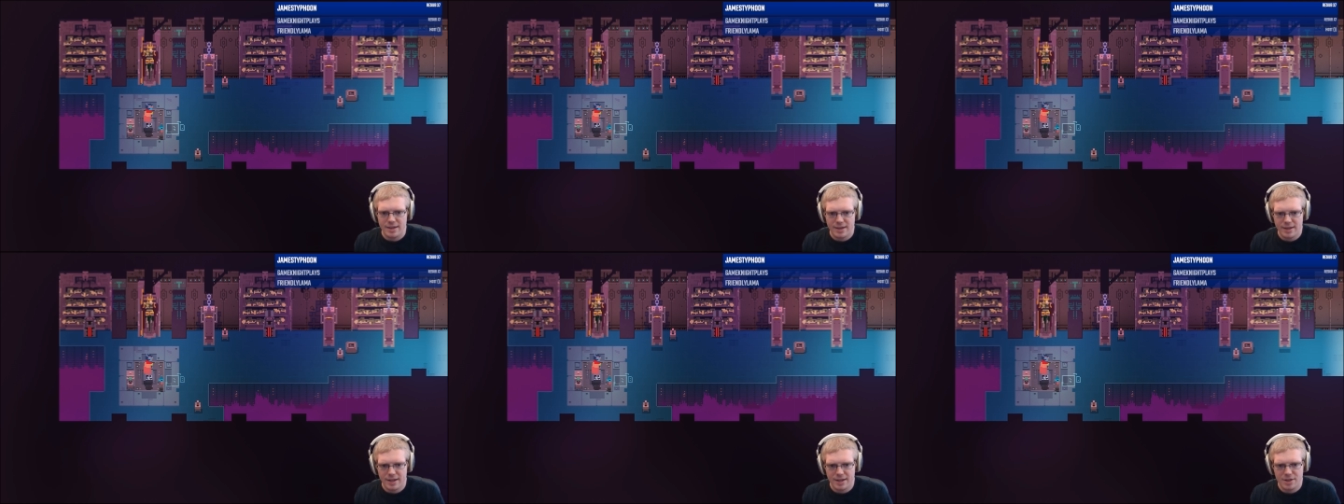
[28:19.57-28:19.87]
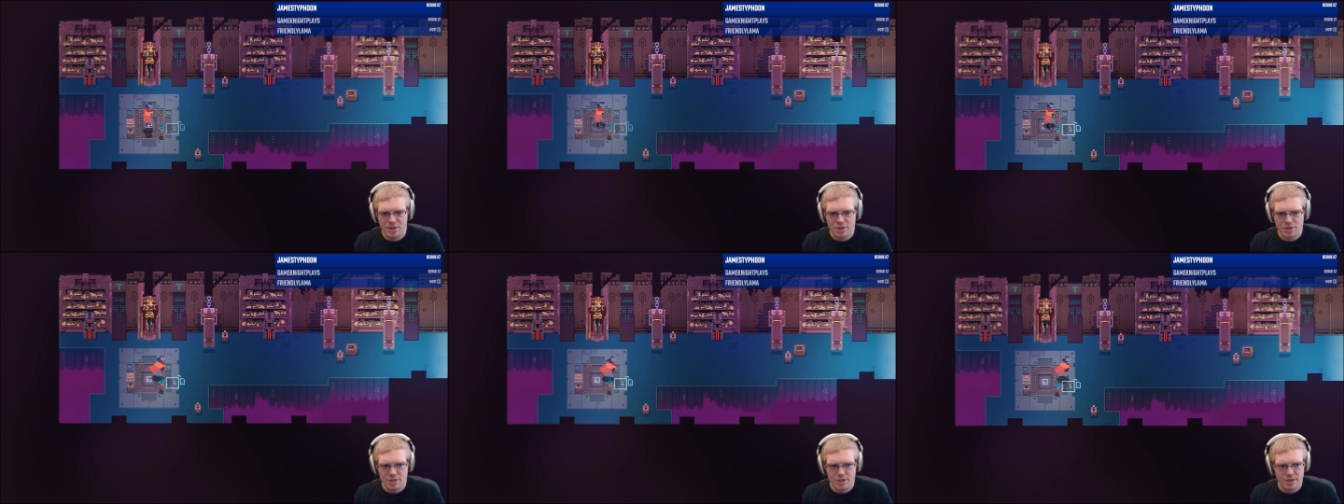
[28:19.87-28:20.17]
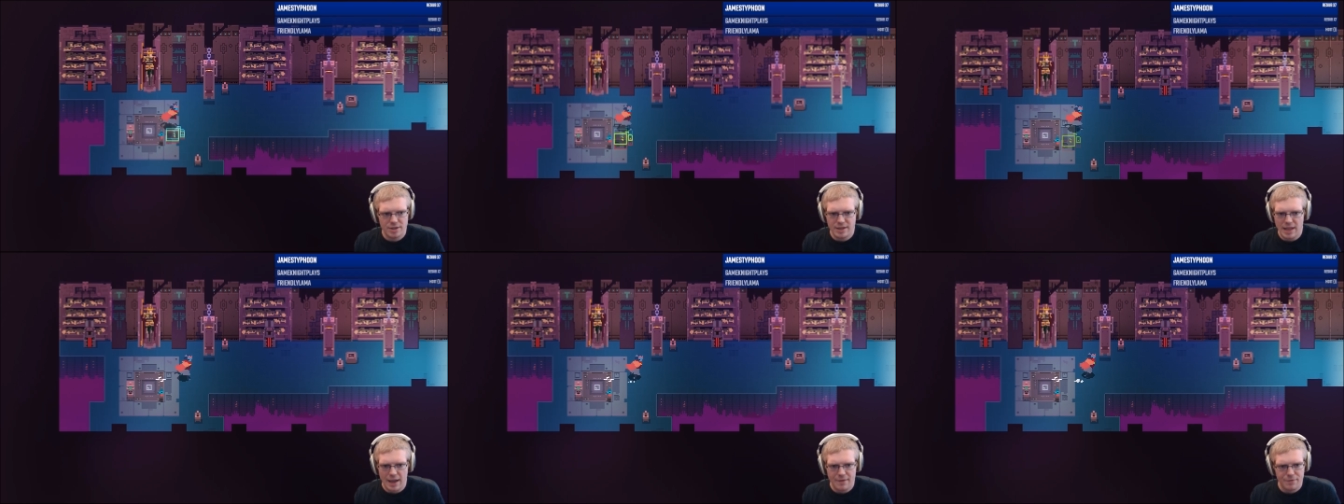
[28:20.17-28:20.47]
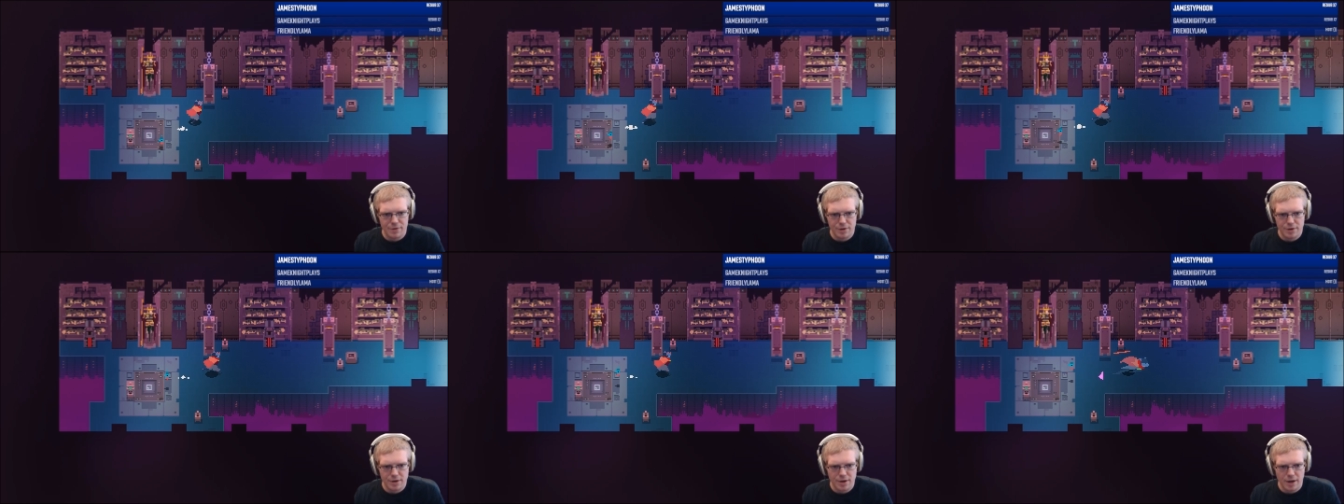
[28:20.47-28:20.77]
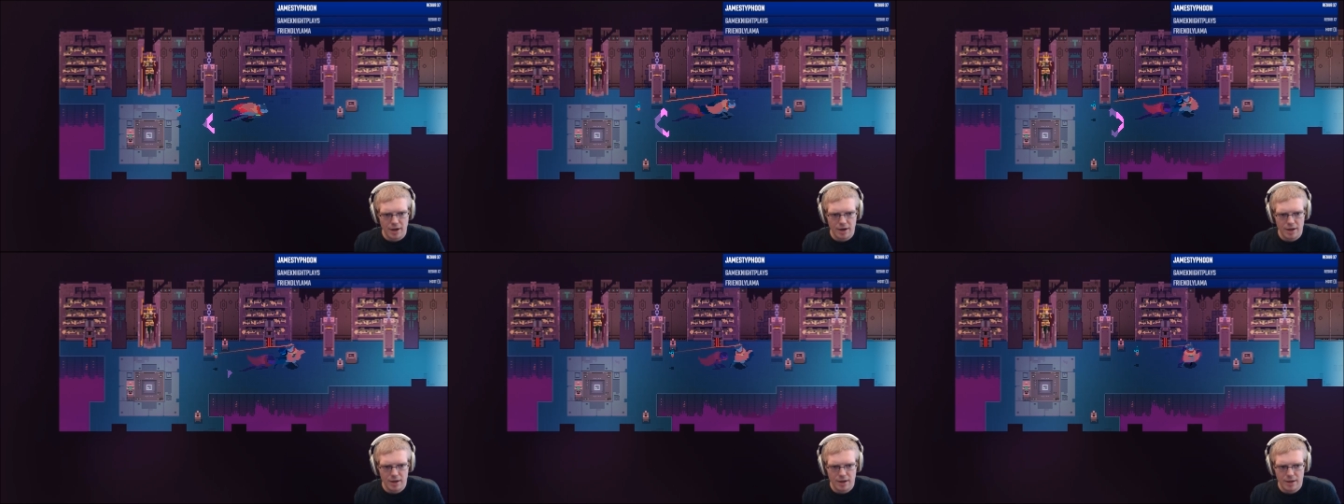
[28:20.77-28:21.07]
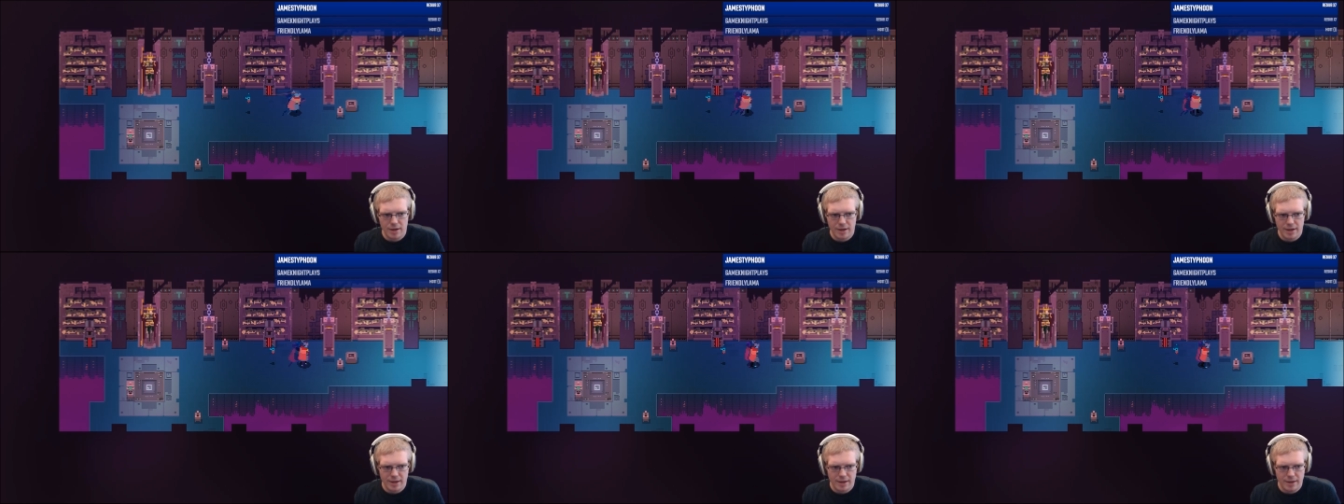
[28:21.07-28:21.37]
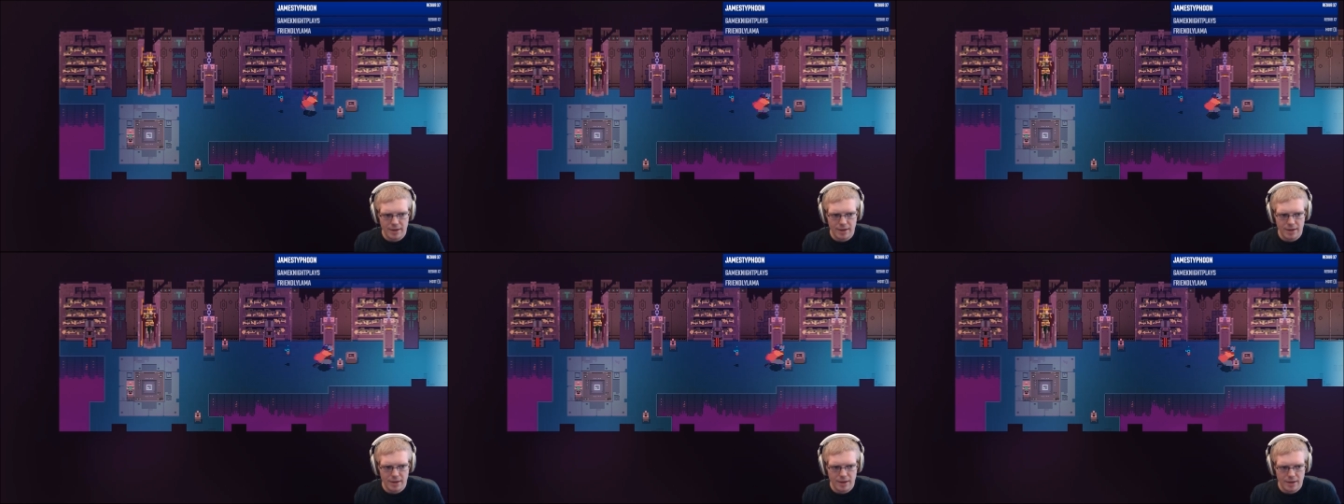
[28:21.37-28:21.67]
It's never gonna
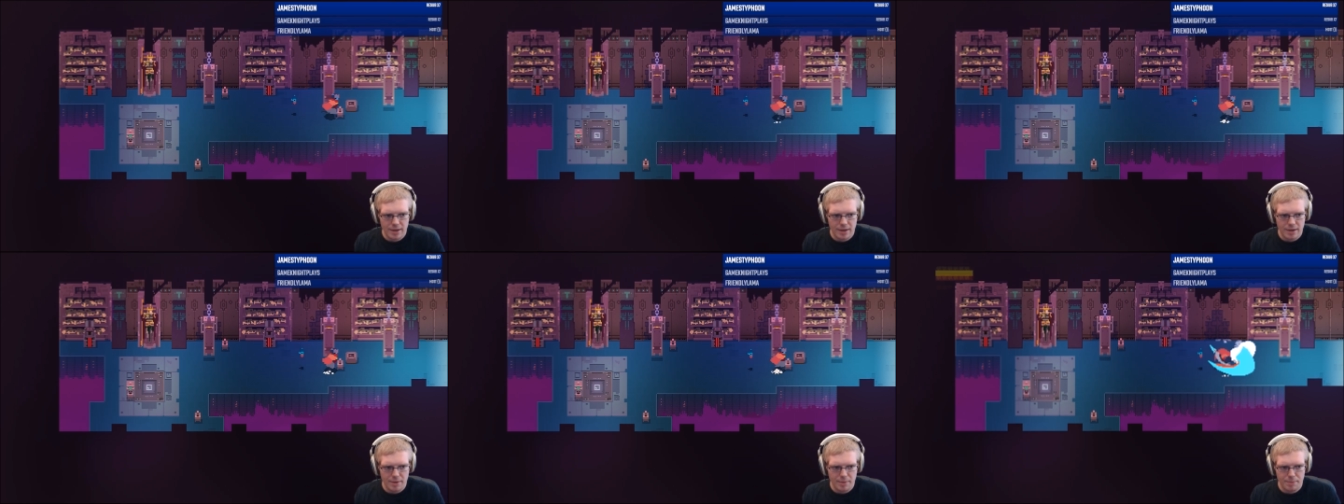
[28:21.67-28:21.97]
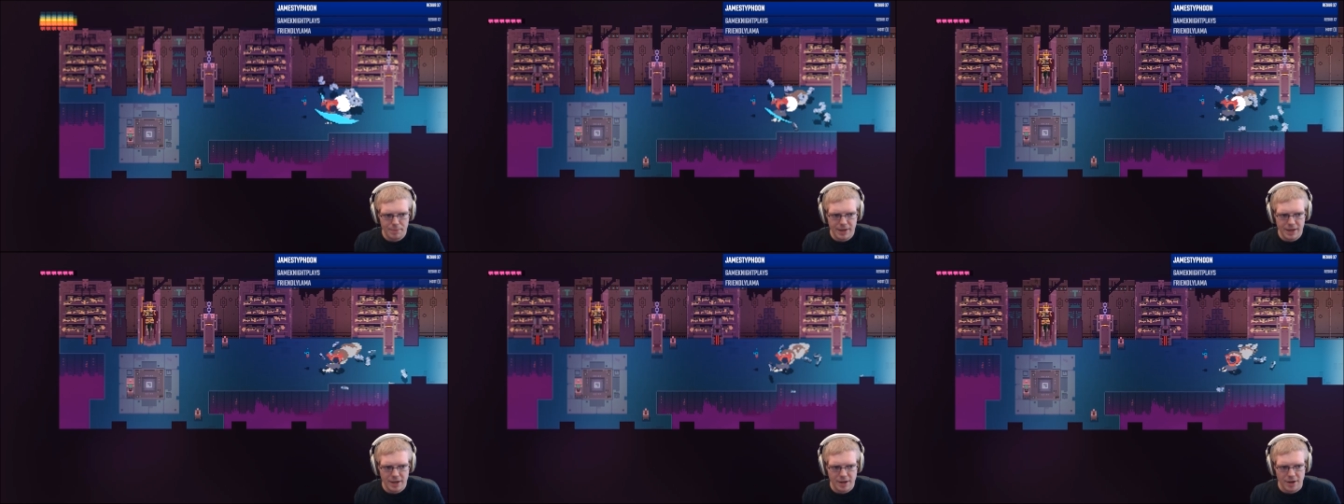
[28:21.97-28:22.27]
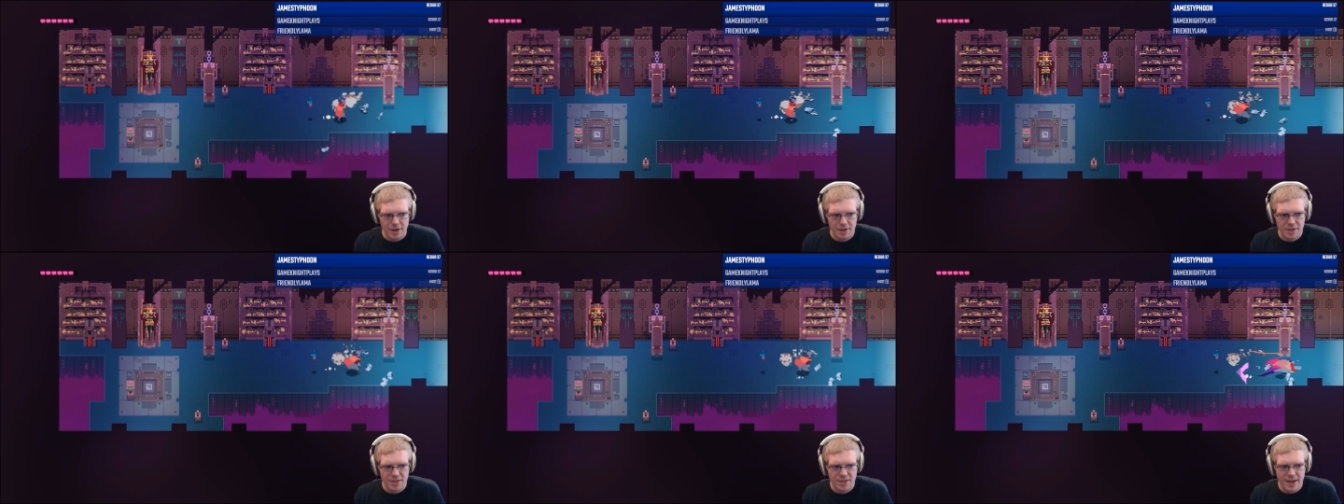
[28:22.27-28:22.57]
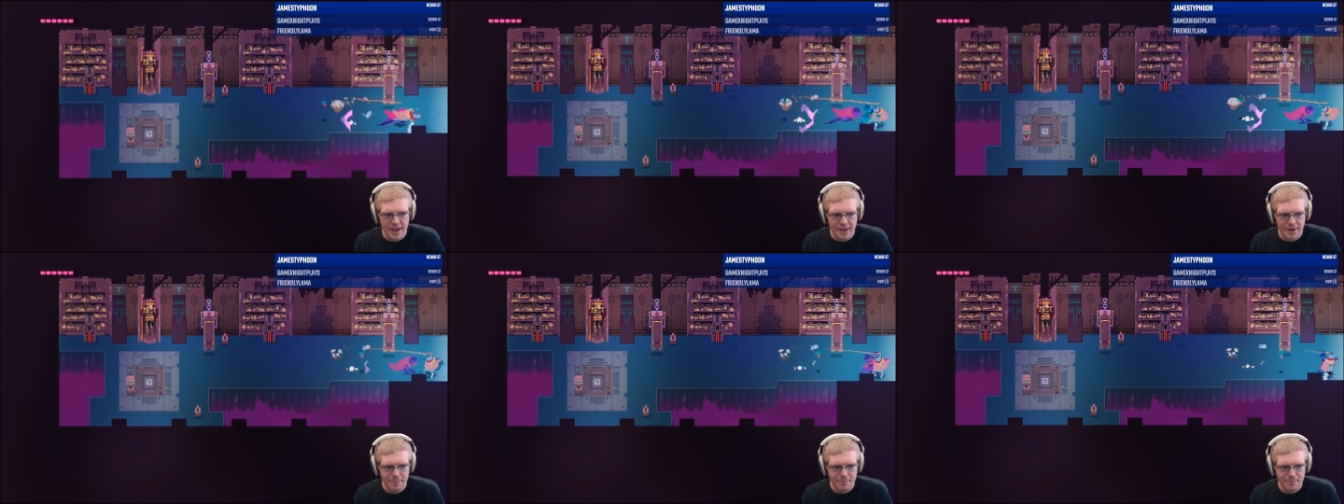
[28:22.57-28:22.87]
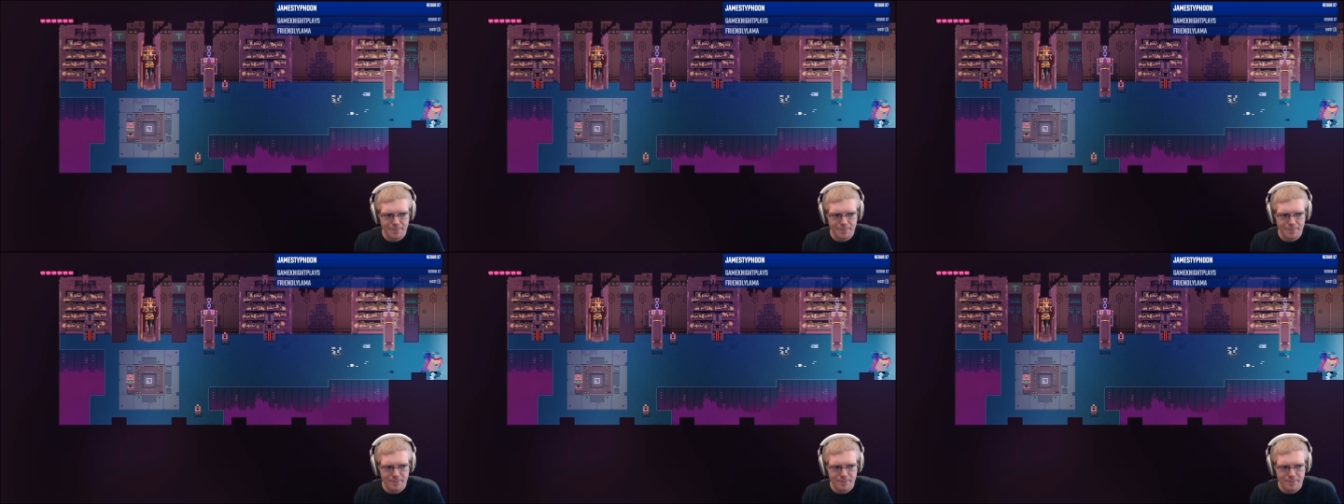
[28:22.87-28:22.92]
be a good thing.